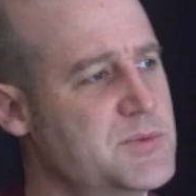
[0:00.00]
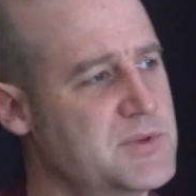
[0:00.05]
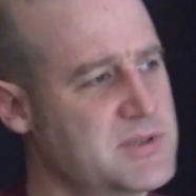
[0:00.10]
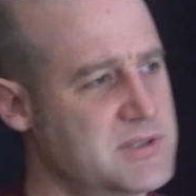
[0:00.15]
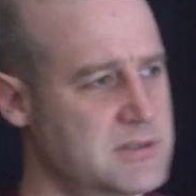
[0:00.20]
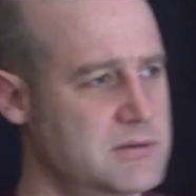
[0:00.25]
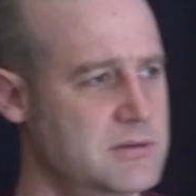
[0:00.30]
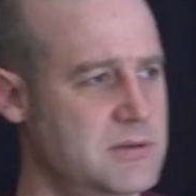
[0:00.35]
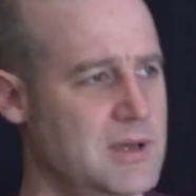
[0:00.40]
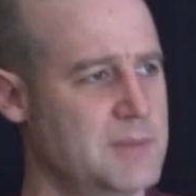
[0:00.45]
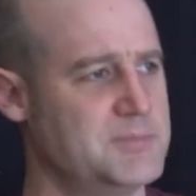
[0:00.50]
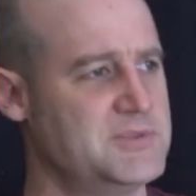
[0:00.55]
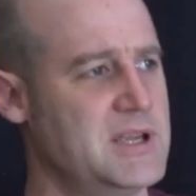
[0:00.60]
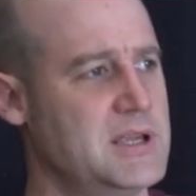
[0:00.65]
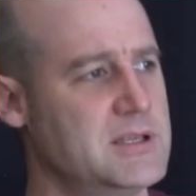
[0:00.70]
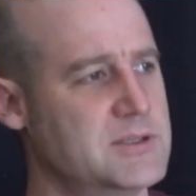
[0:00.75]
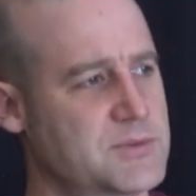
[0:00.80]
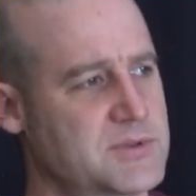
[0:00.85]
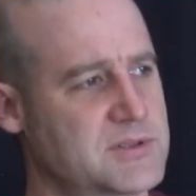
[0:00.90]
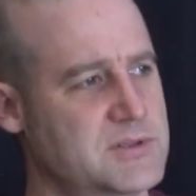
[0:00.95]

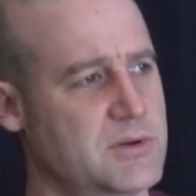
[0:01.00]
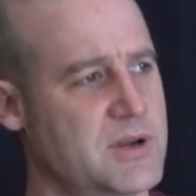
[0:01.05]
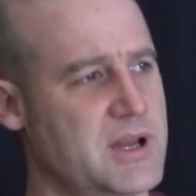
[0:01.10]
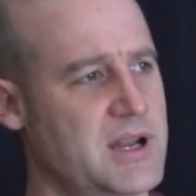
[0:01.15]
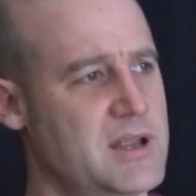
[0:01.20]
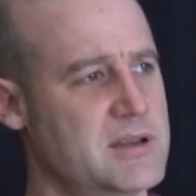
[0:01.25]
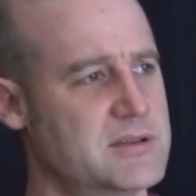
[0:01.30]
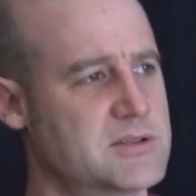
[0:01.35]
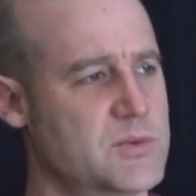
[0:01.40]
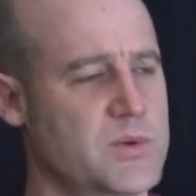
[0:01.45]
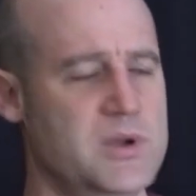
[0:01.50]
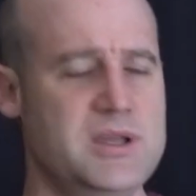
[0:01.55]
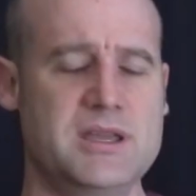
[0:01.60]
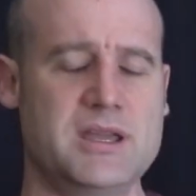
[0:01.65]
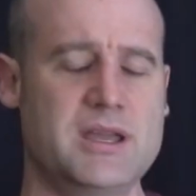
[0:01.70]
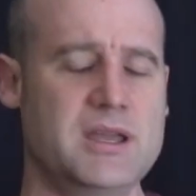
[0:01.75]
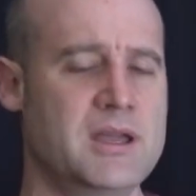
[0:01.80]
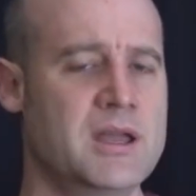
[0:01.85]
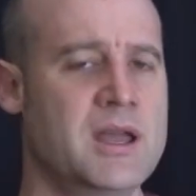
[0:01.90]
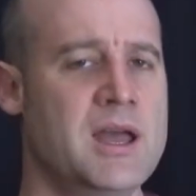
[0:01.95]
We're still kind of
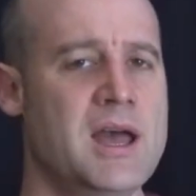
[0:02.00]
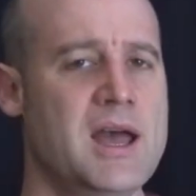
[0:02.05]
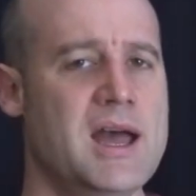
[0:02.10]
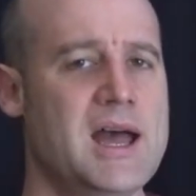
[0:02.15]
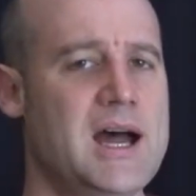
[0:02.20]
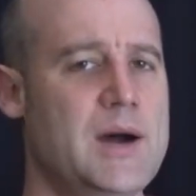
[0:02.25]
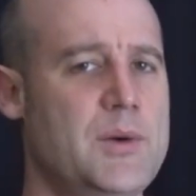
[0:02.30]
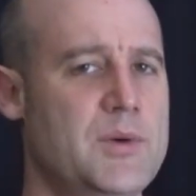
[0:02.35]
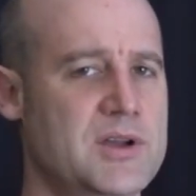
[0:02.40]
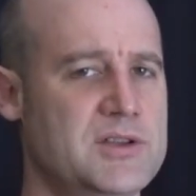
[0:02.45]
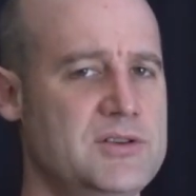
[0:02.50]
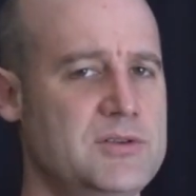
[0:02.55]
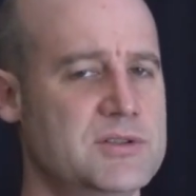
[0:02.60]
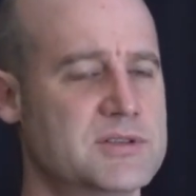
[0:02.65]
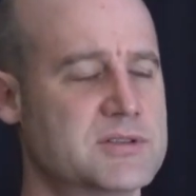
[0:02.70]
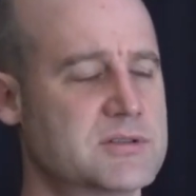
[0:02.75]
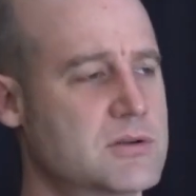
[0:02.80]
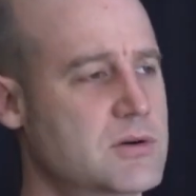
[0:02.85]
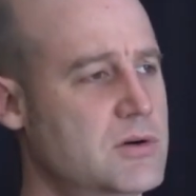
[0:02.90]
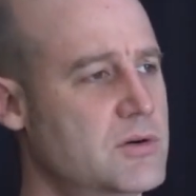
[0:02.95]
tweaking how we're going to do the
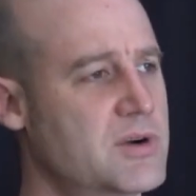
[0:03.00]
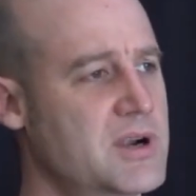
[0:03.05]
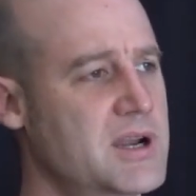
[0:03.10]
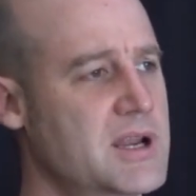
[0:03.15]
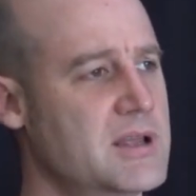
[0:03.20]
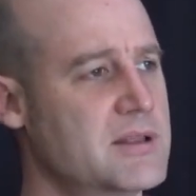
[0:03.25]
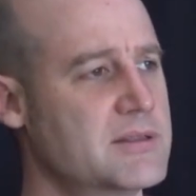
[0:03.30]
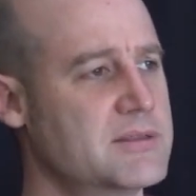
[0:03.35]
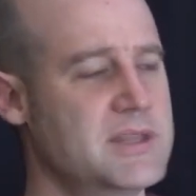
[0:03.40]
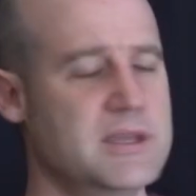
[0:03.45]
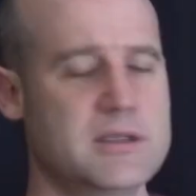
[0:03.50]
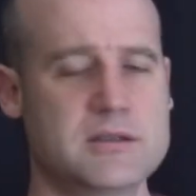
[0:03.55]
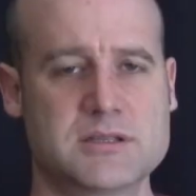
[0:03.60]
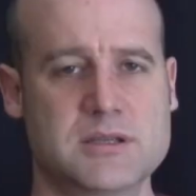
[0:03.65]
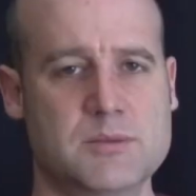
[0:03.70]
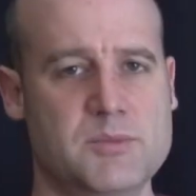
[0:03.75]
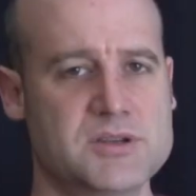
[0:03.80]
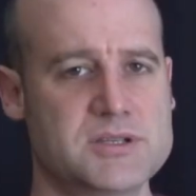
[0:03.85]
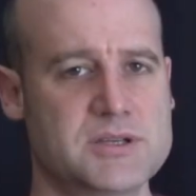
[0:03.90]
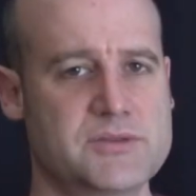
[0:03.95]
scoring. Thank you
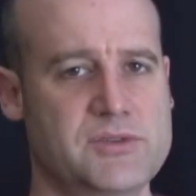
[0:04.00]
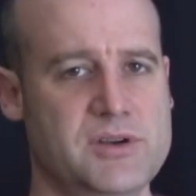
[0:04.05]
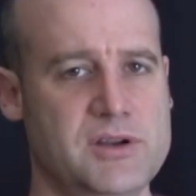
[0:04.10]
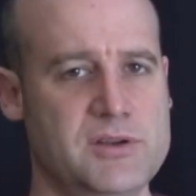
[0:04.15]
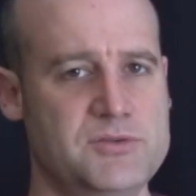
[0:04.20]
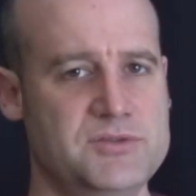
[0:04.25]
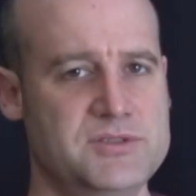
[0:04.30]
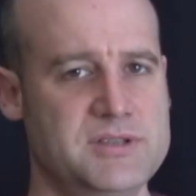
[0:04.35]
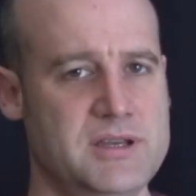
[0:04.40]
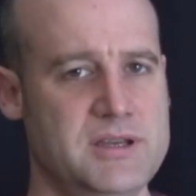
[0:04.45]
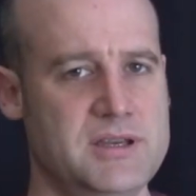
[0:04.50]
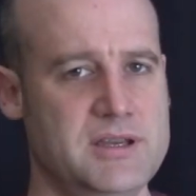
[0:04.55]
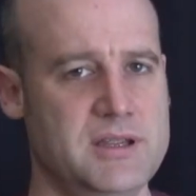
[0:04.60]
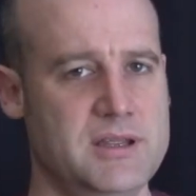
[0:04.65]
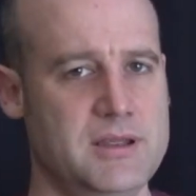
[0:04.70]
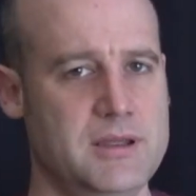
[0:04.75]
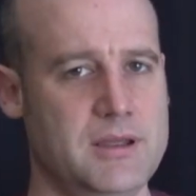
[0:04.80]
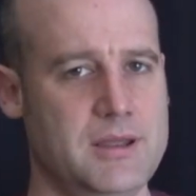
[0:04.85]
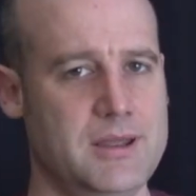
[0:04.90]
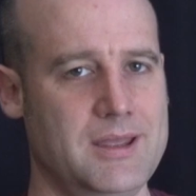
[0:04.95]
so much, everyone who's
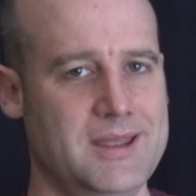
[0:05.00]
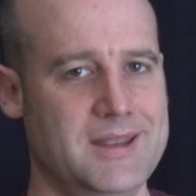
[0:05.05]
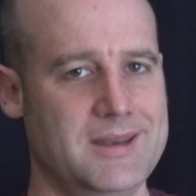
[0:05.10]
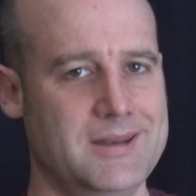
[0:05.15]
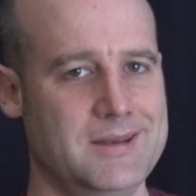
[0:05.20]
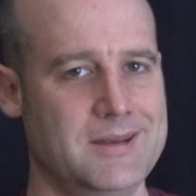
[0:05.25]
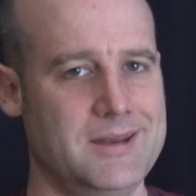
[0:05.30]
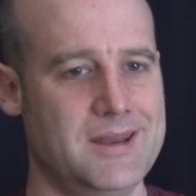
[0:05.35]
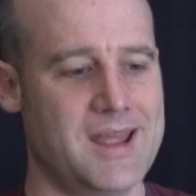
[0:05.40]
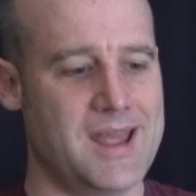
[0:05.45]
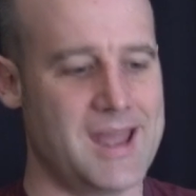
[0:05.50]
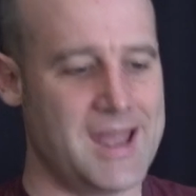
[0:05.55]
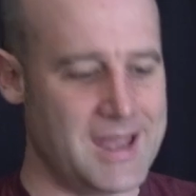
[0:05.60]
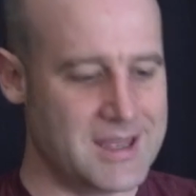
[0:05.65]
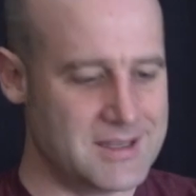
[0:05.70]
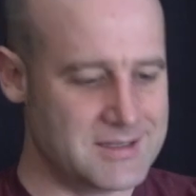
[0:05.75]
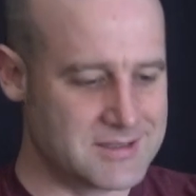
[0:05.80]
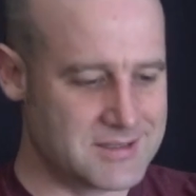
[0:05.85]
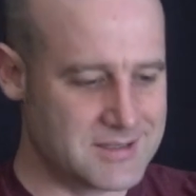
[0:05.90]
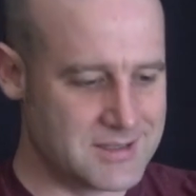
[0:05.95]
sending in
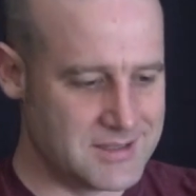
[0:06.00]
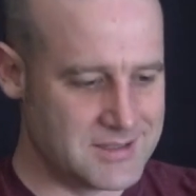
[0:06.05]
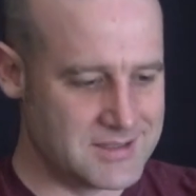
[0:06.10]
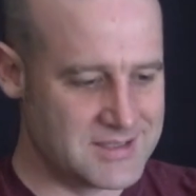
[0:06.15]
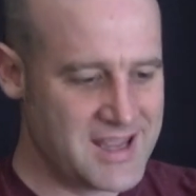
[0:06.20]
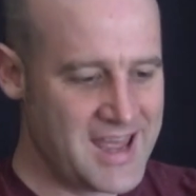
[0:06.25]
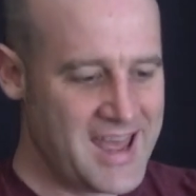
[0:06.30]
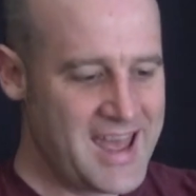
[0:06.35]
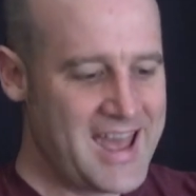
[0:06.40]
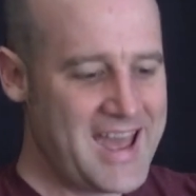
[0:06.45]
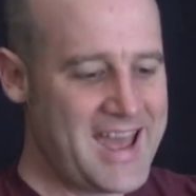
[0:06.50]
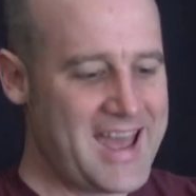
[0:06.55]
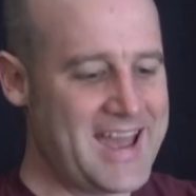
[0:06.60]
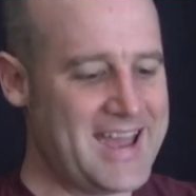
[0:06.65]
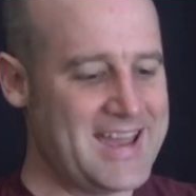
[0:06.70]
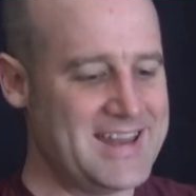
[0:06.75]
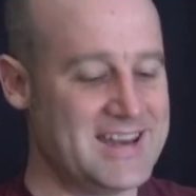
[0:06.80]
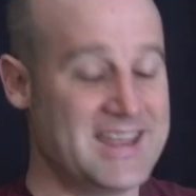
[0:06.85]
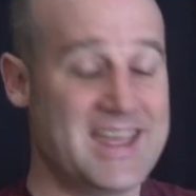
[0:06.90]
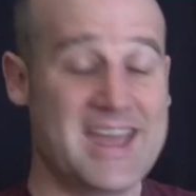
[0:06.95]
answers.
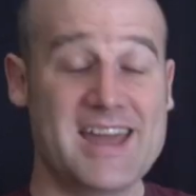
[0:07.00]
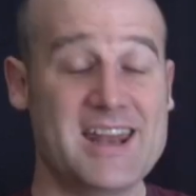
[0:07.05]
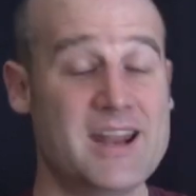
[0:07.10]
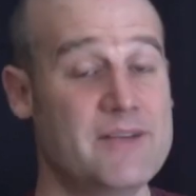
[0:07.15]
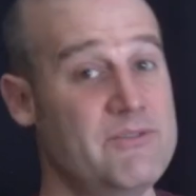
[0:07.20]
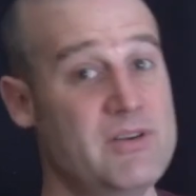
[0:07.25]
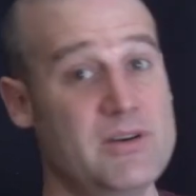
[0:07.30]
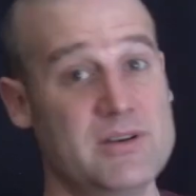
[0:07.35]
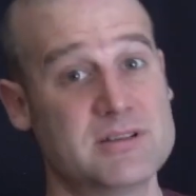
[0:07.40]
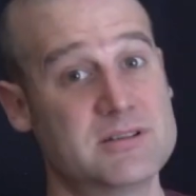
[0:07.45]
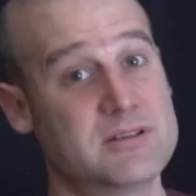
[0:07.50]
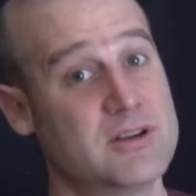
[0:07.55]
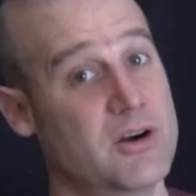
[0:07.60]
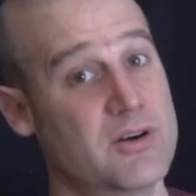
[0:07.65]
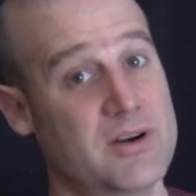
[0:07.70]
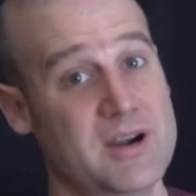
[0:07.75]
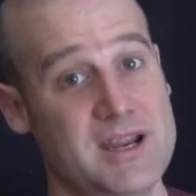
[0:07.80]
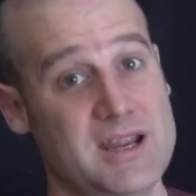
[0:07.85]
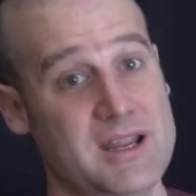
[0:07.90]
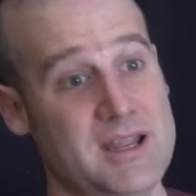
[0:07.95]
And again, I'm very
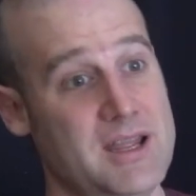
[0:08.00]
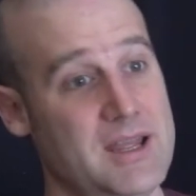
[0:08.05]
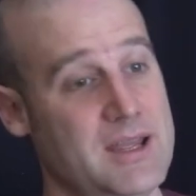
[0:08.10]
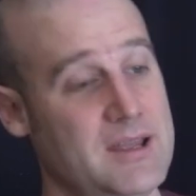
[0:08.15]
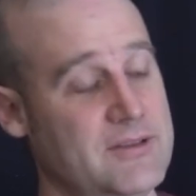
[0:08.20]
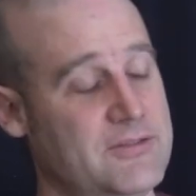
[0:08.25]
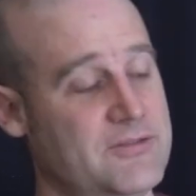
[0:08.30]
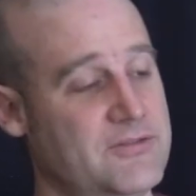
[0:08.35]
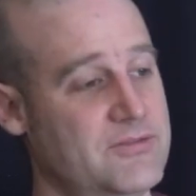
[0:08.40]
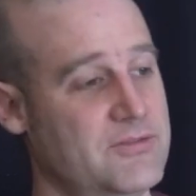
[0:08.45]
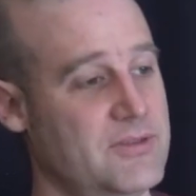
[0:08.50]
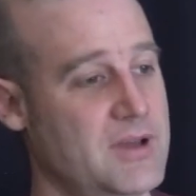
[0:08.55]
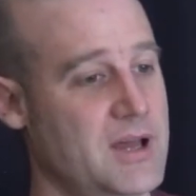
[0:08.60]
sorry if